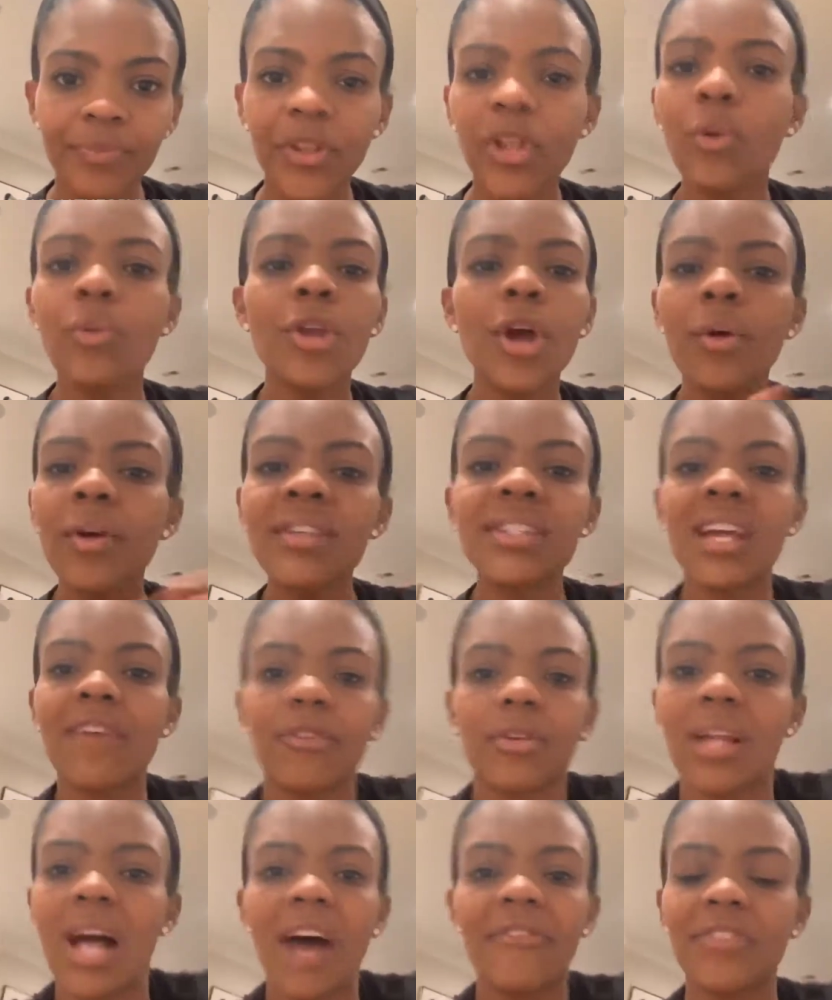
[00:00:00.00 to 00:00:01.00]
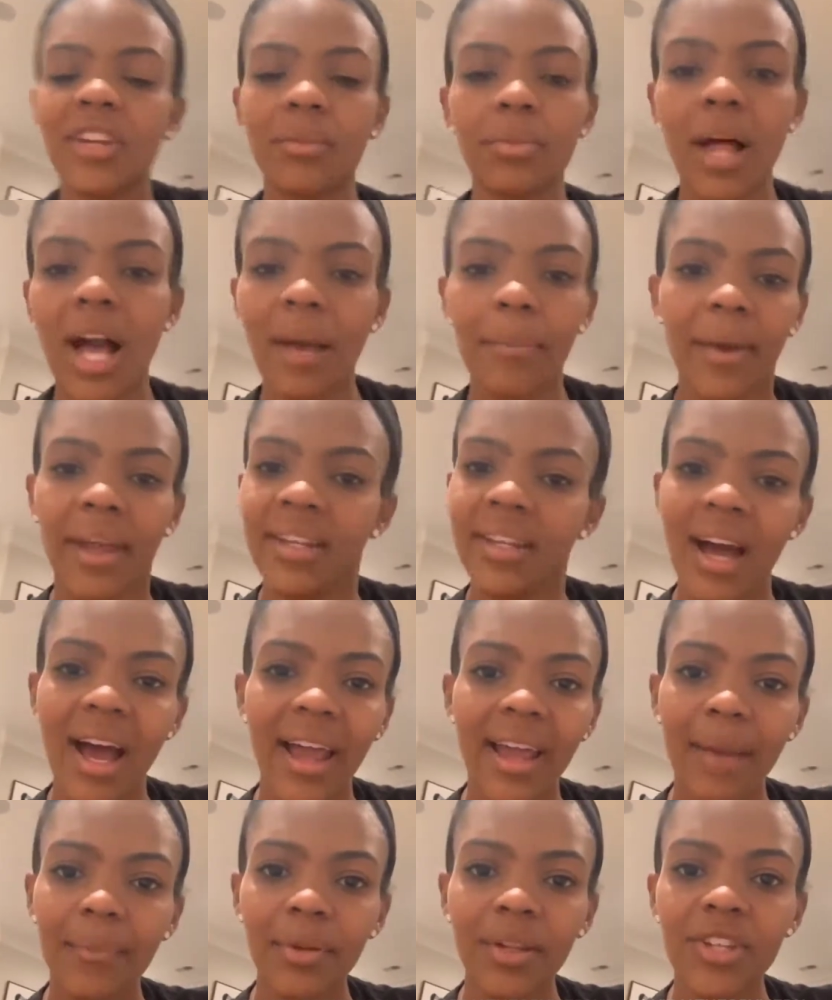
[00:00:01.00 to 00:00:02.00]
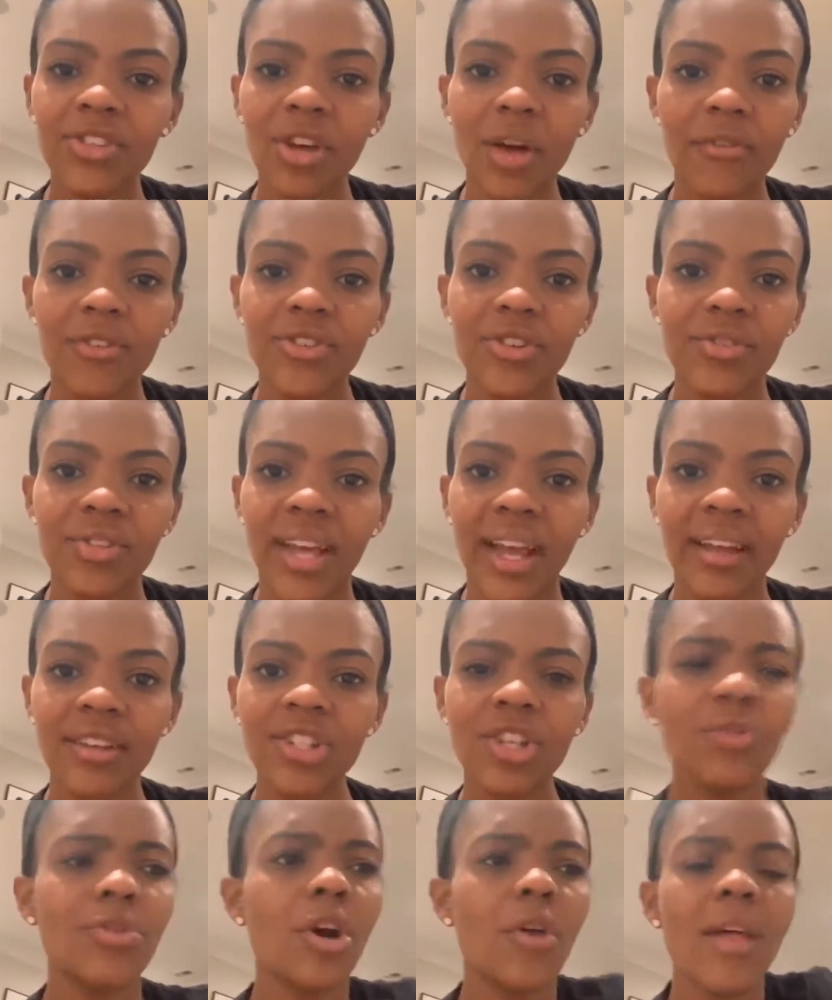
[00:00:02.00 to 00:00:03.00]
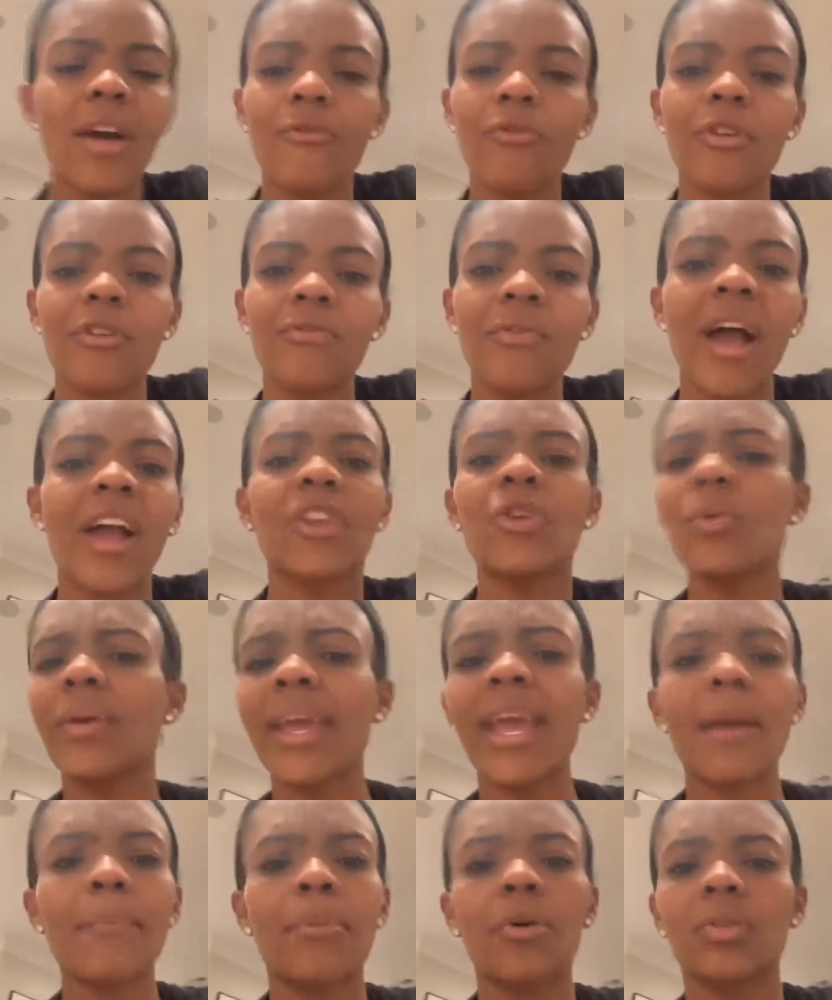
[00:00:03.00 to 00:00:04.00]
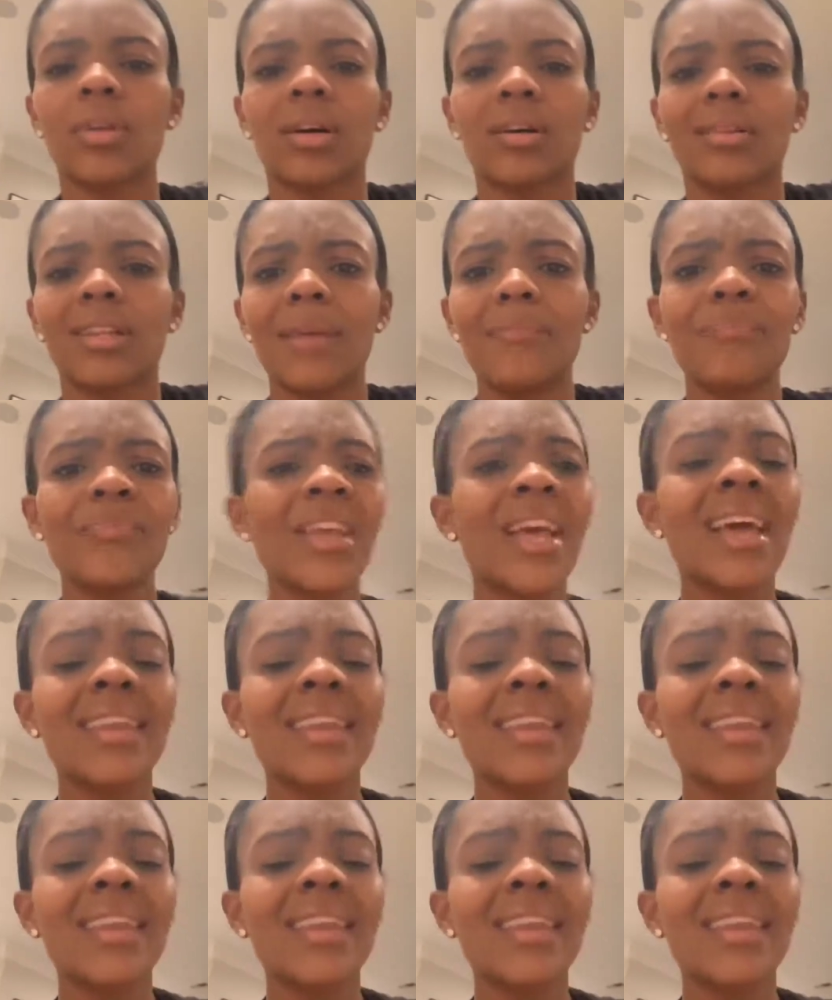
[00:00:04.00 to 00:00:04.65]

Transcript: You know he's never laughed at a black man dying at police officers' hands. You know that for a fact. You can't pull a clip.